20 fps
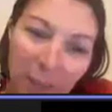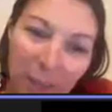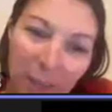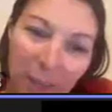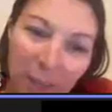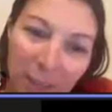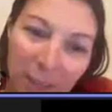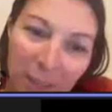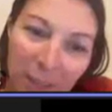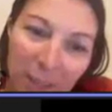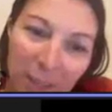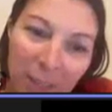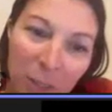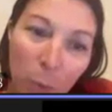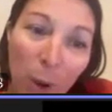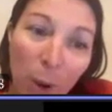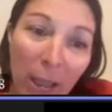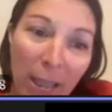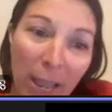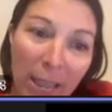
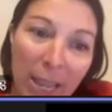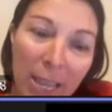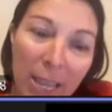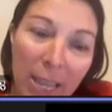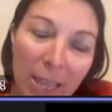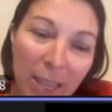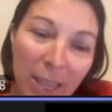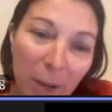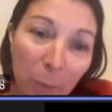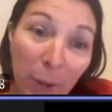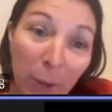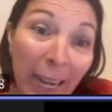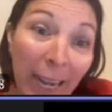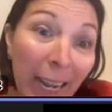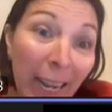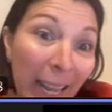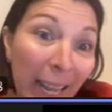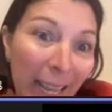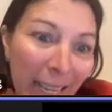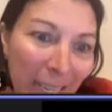that we can
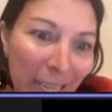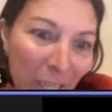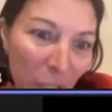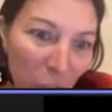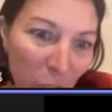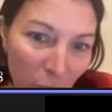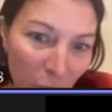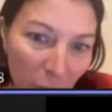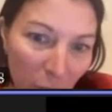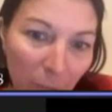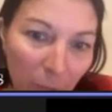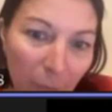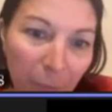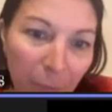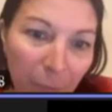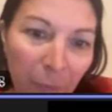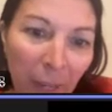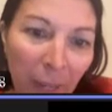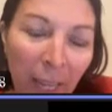land on